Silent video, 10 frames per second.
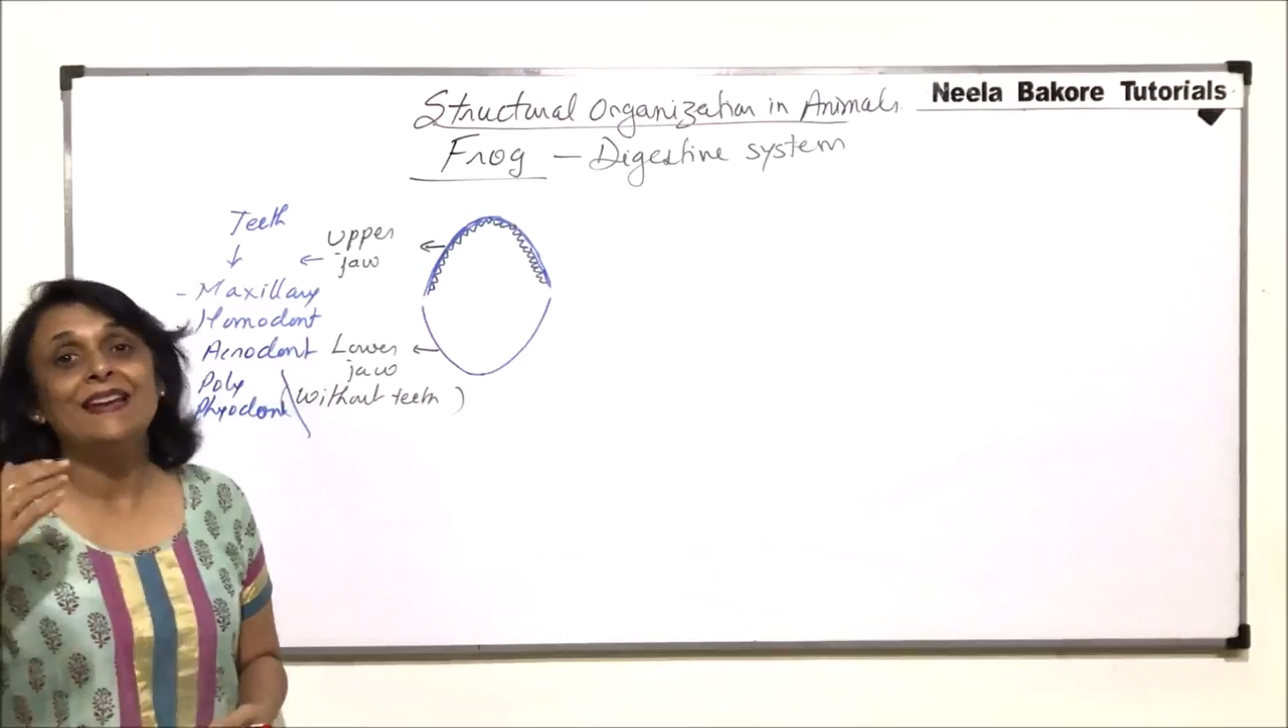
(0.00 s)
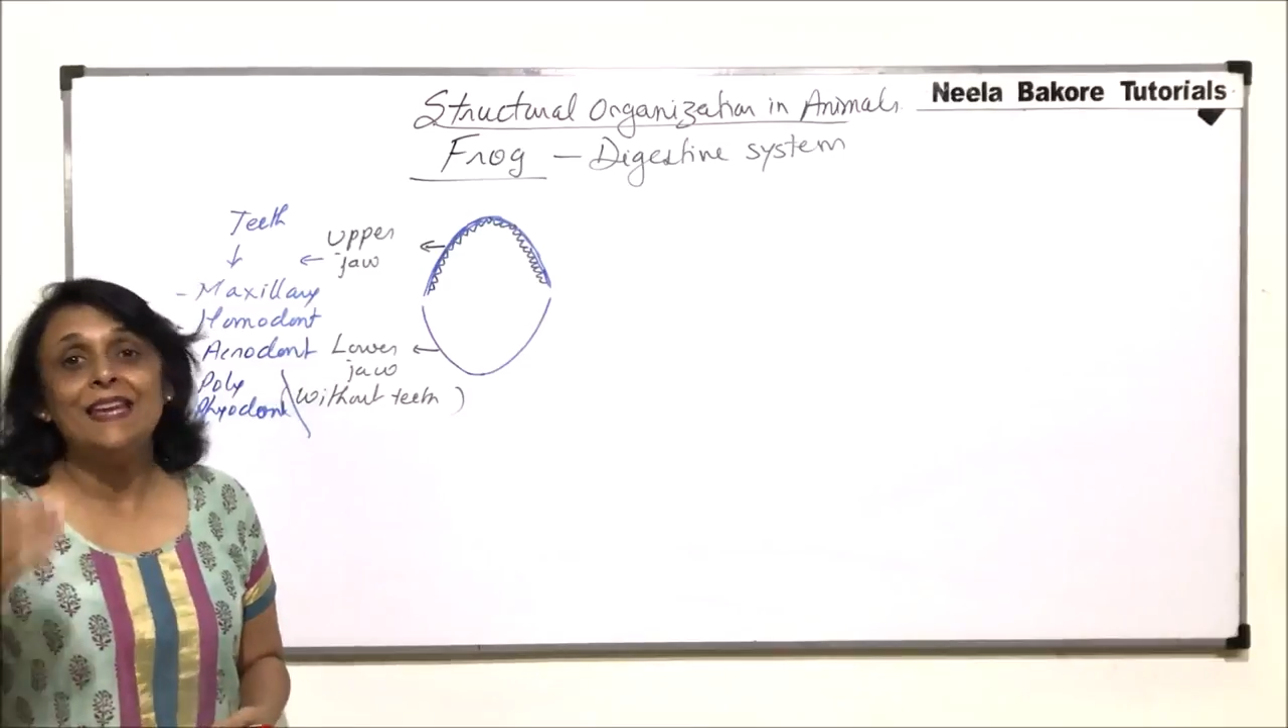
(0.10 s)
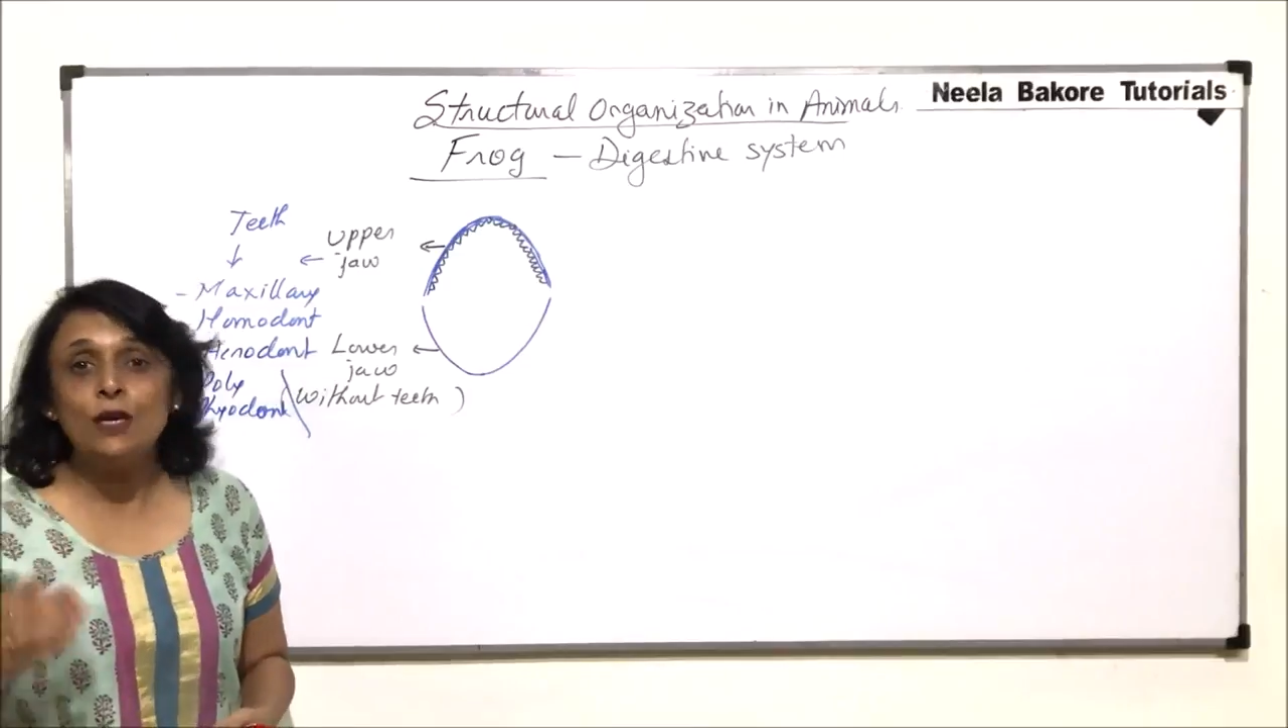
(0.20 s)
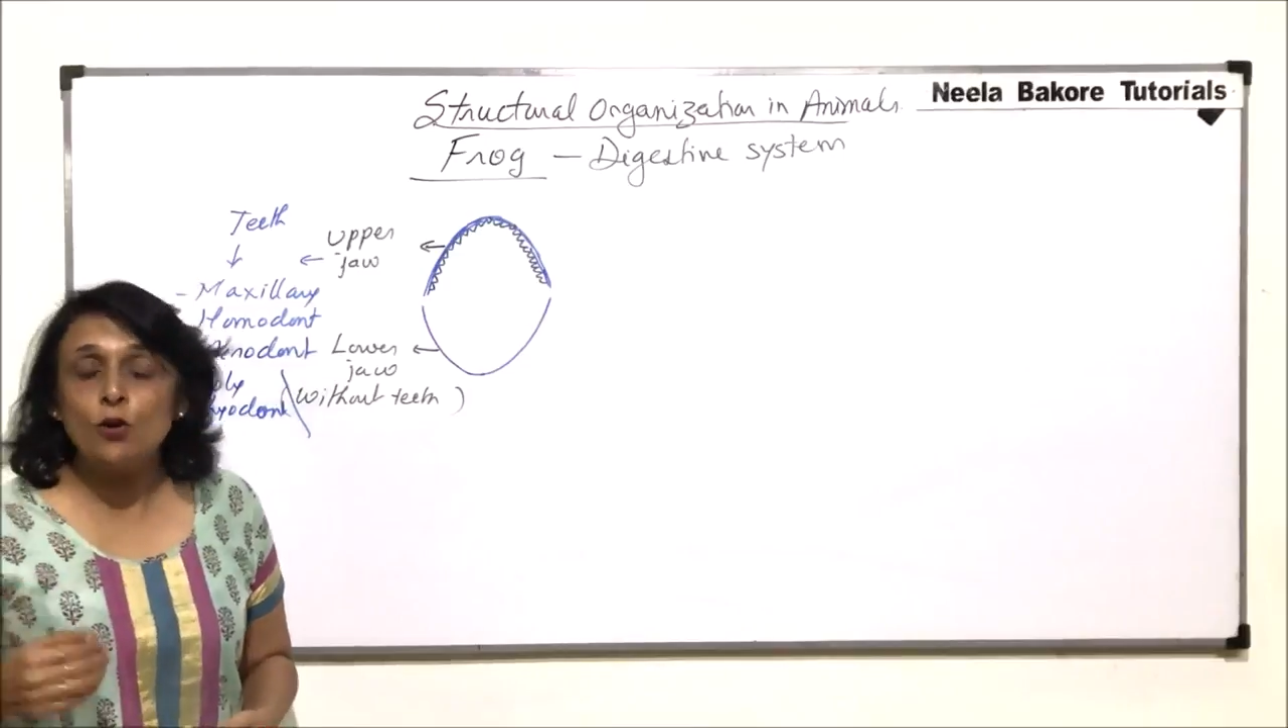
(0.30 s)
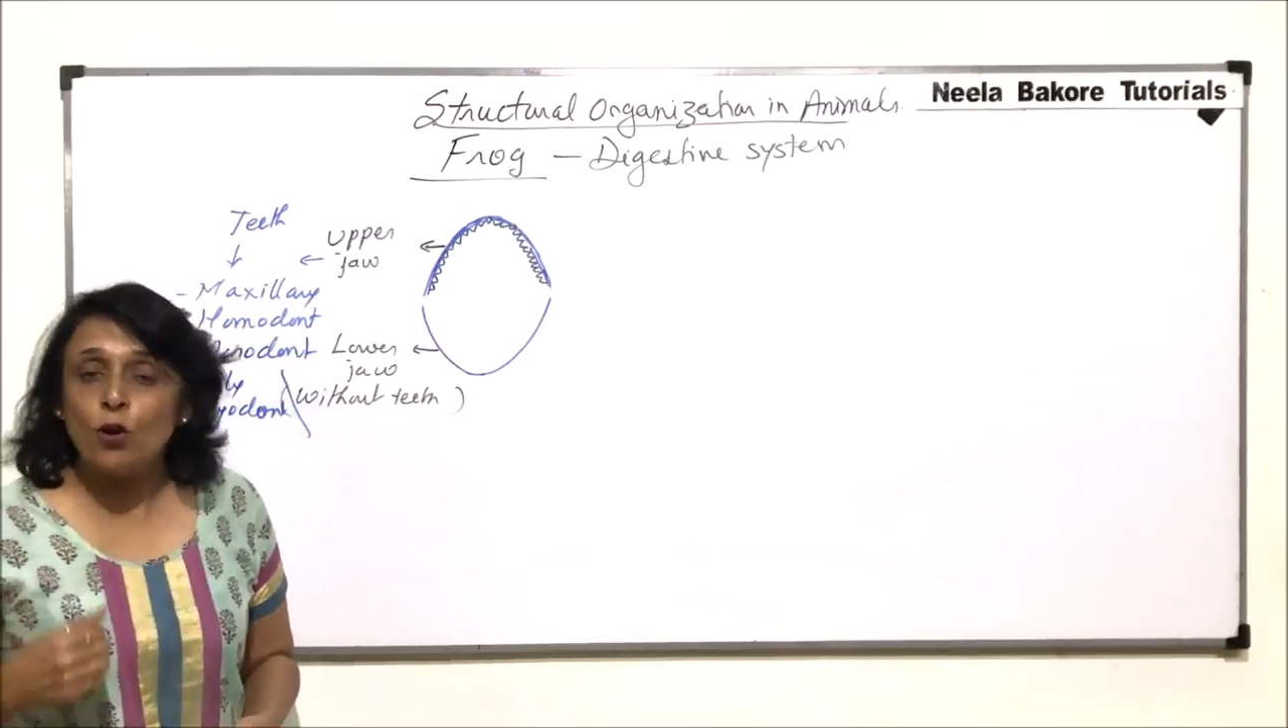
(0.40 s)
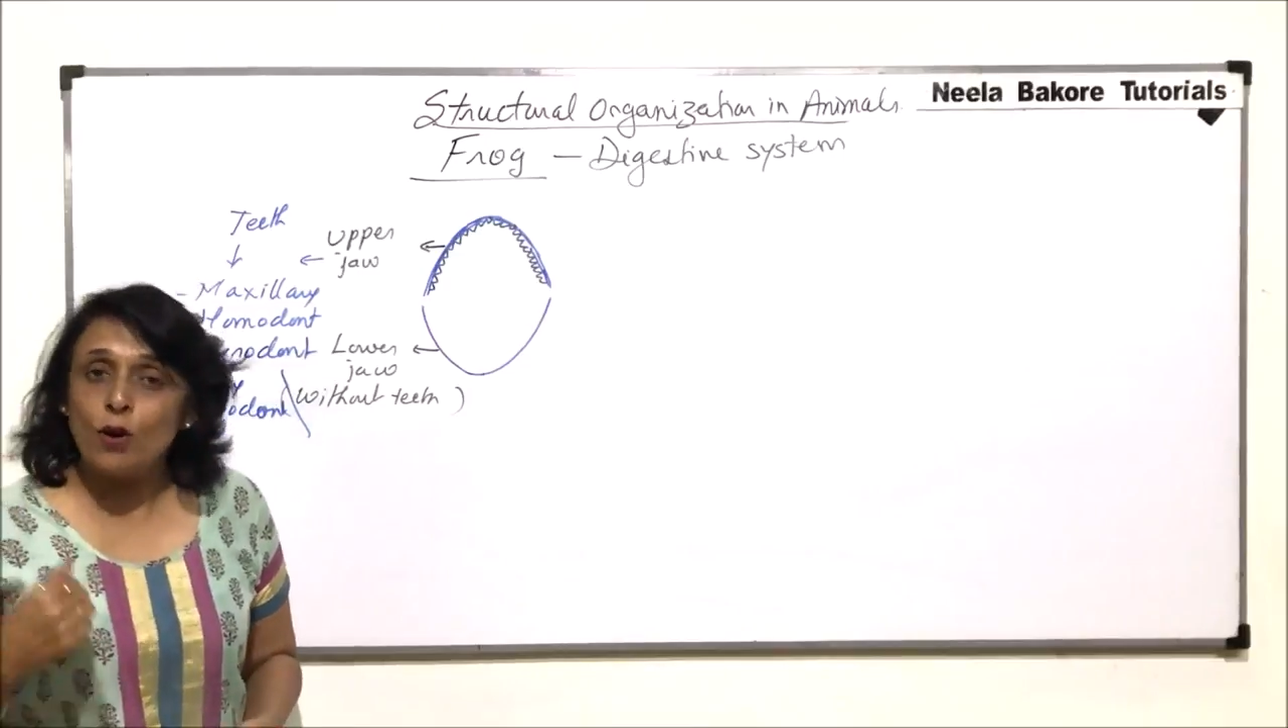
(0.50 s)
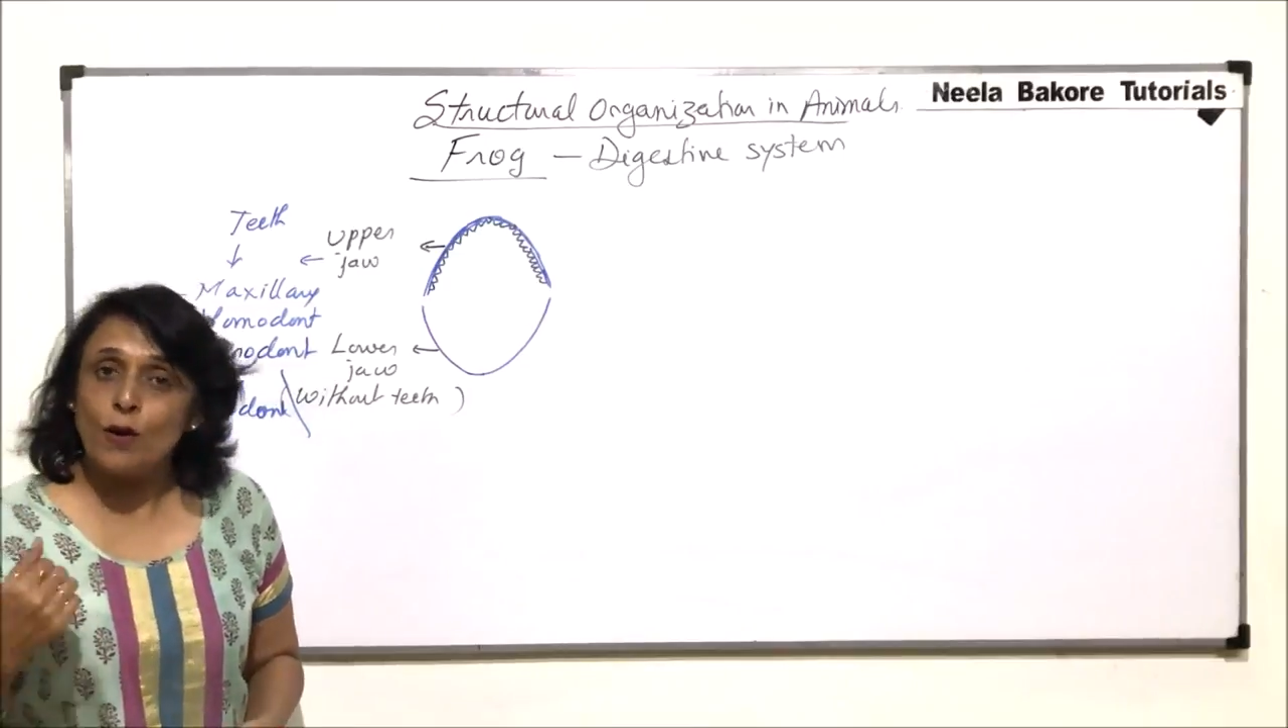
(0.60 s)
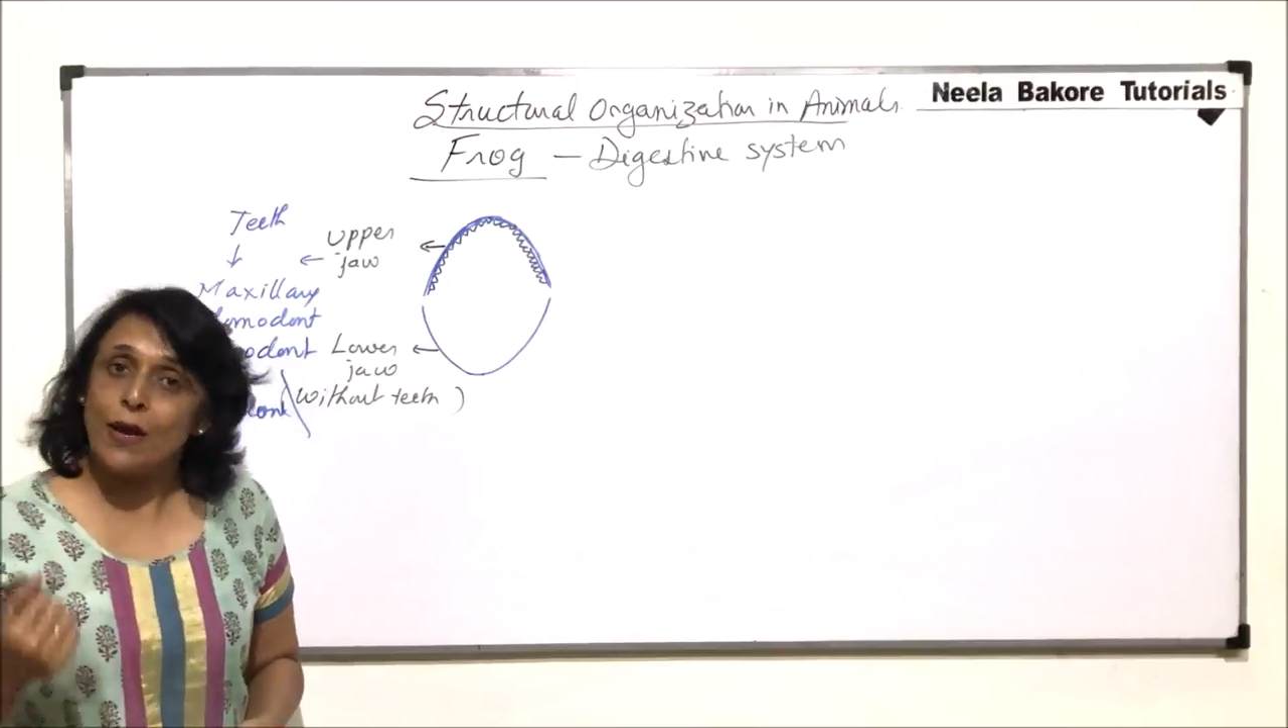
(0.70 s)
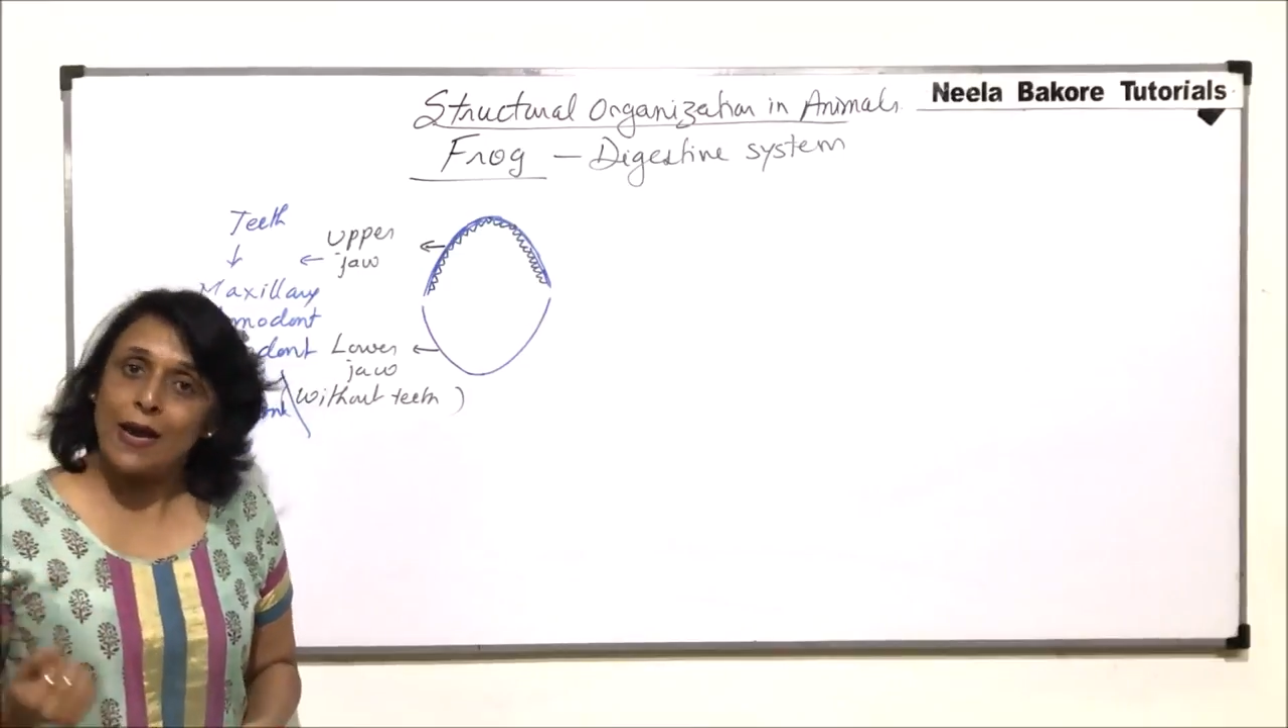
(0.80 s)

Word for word: regrow